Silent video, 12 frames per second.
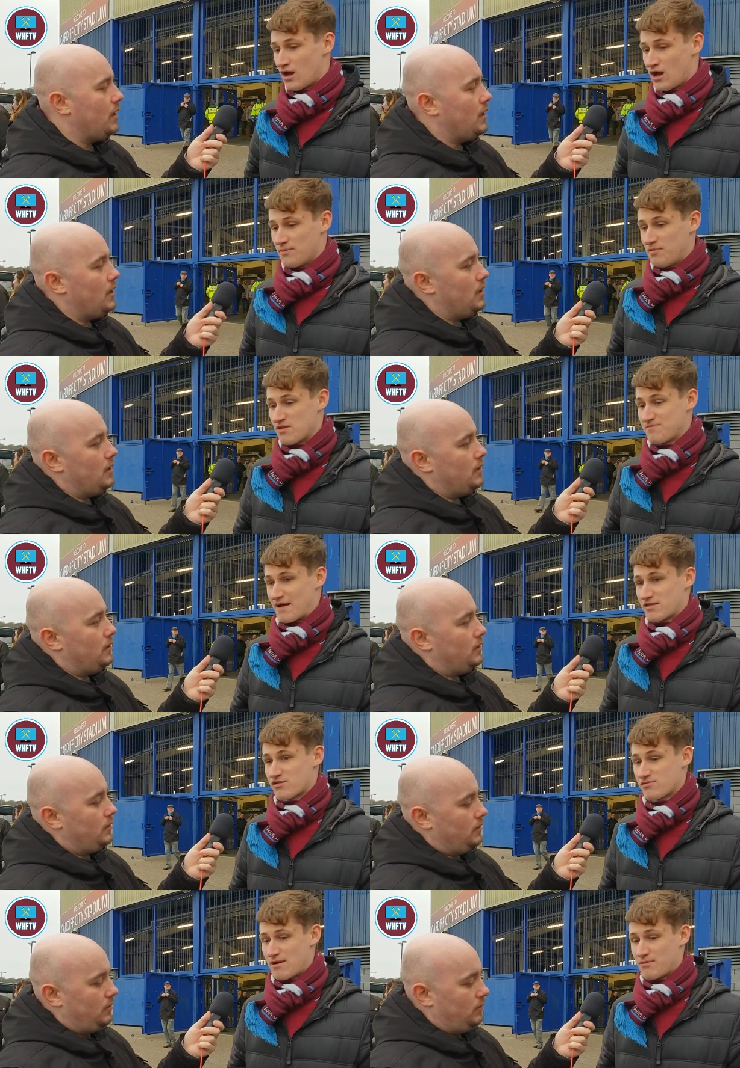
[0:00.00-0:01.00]
Speaker 1: But it's back
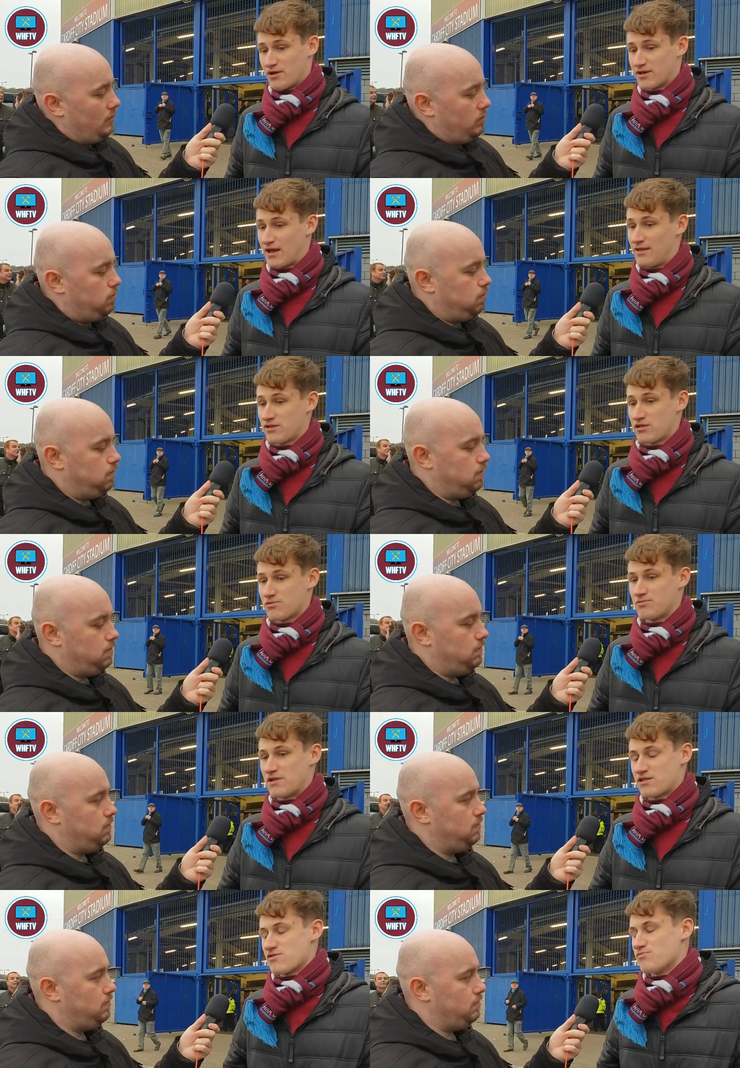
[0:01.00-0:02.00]
to square one again. This
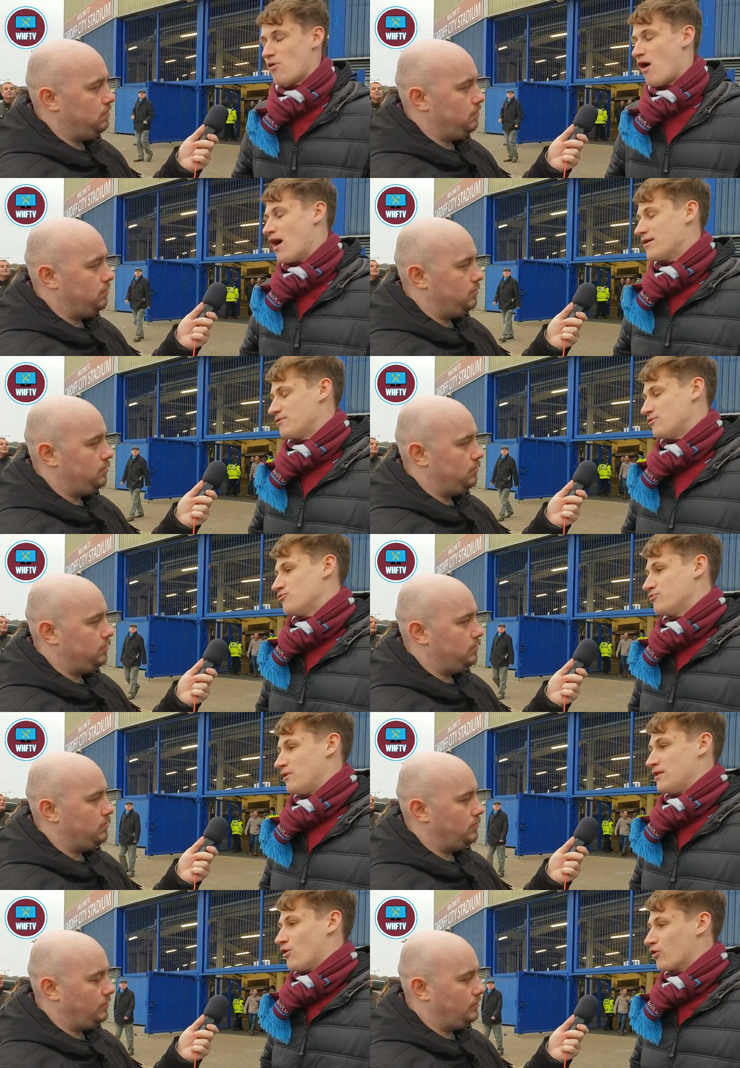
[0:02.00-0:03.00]
is why
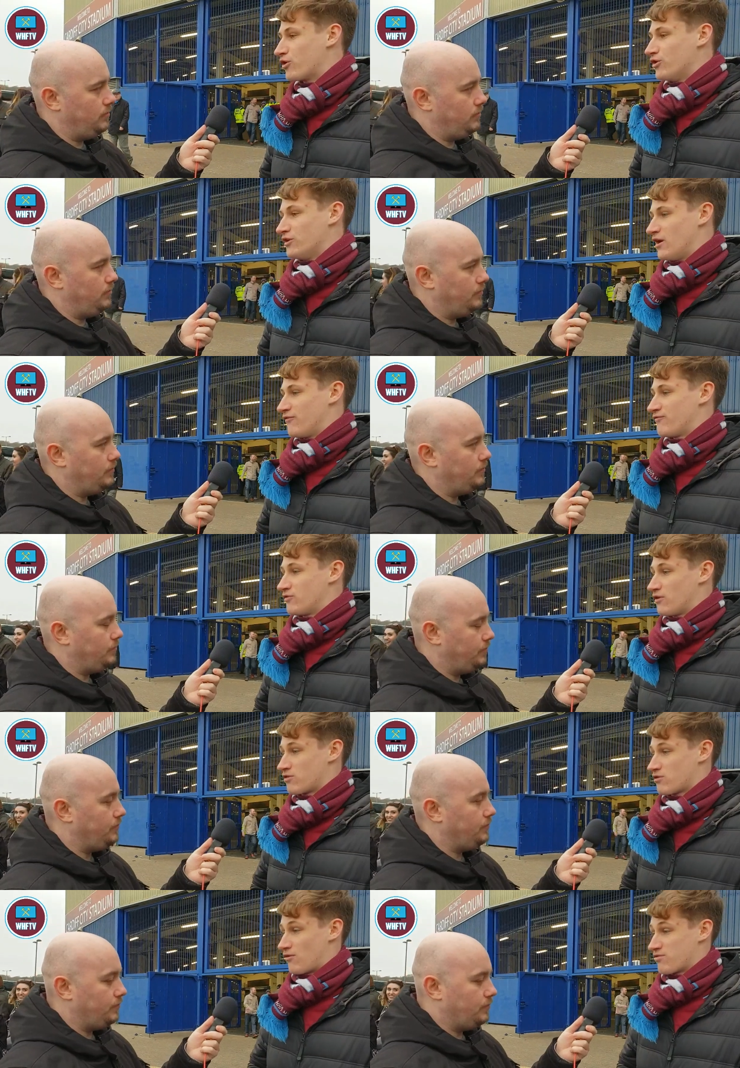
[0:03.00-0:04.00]
we're not good enough for
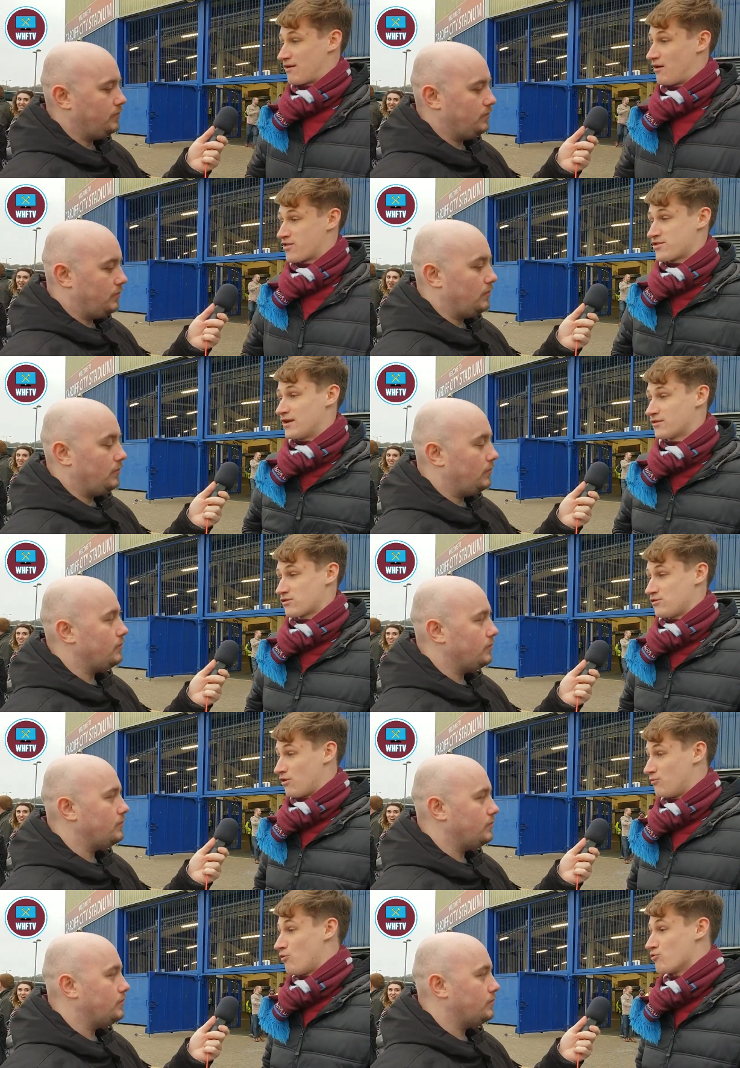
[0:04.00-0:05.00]
the top seven. I said to
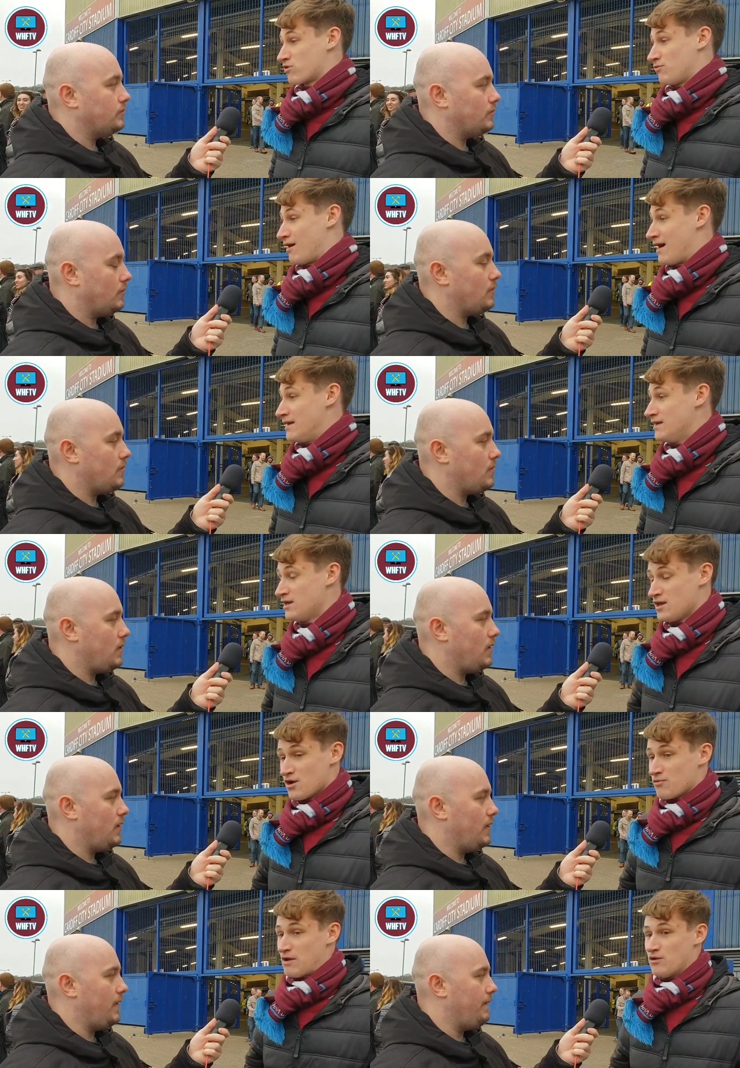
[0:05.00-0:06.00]
you at Wolves away,
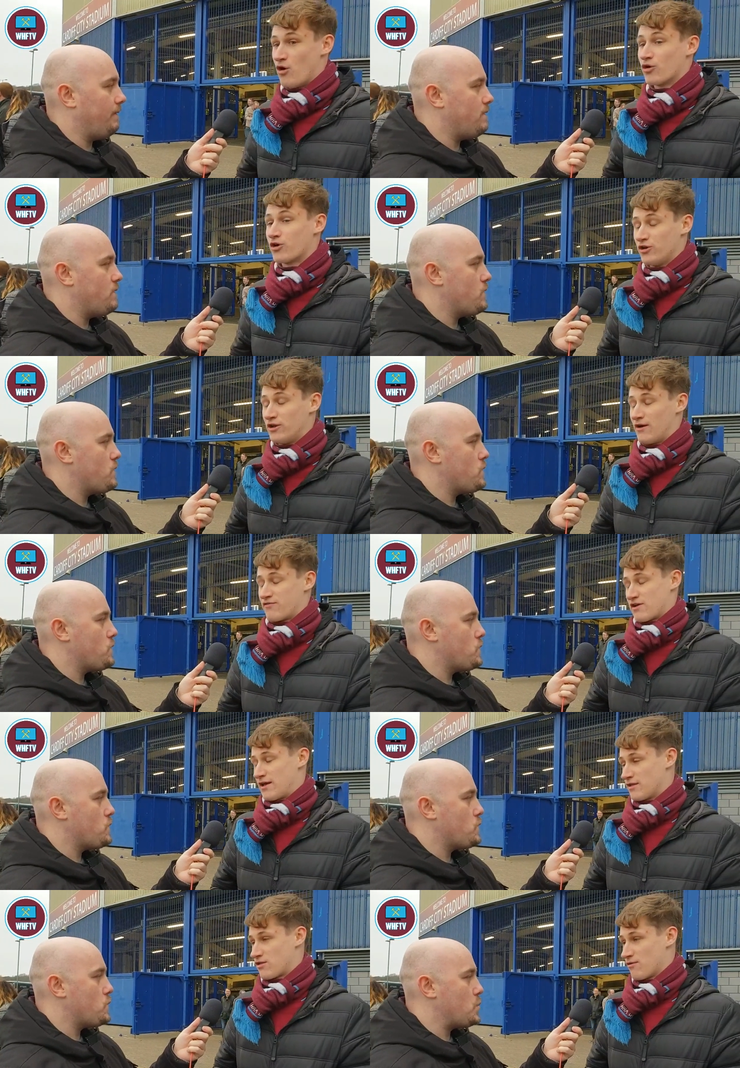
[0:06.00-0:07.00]
we're not good enough
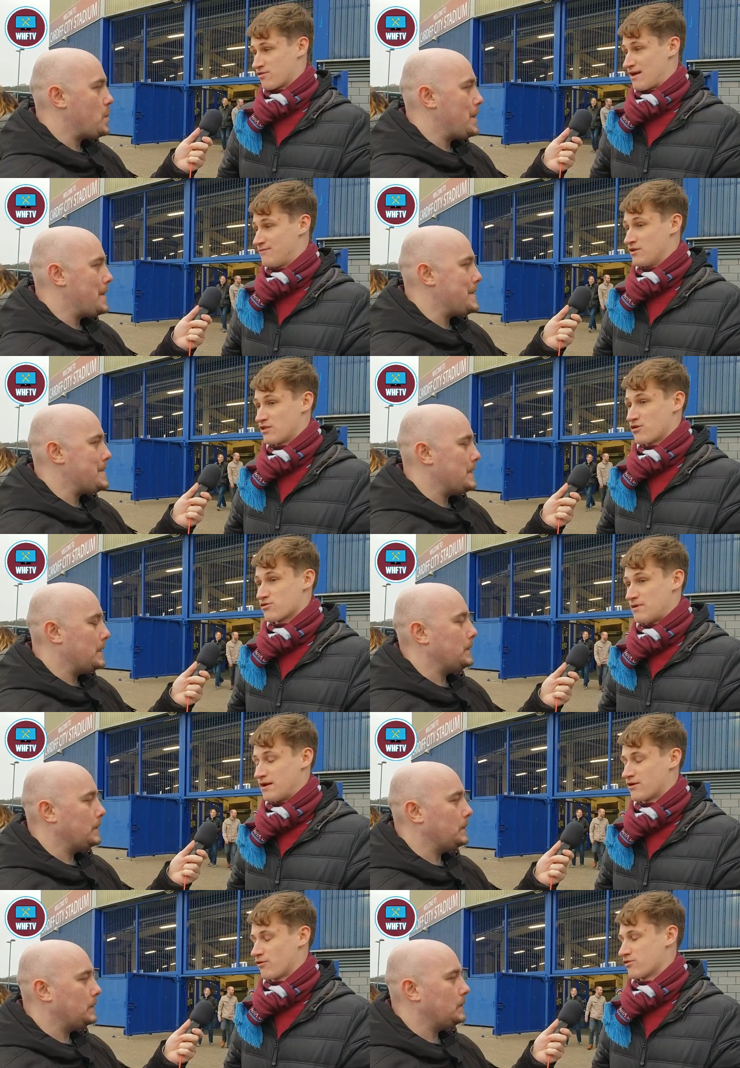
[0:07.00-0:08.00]
to get in the top seven. It's because
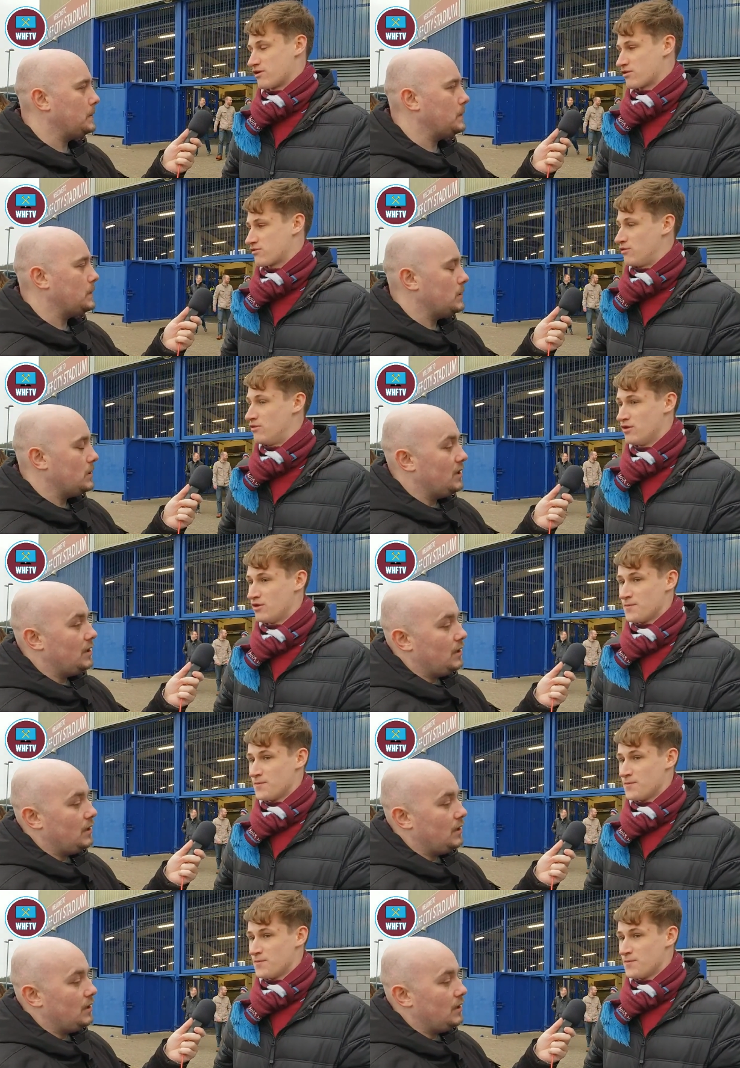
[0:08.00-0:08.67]
we're inconsistent.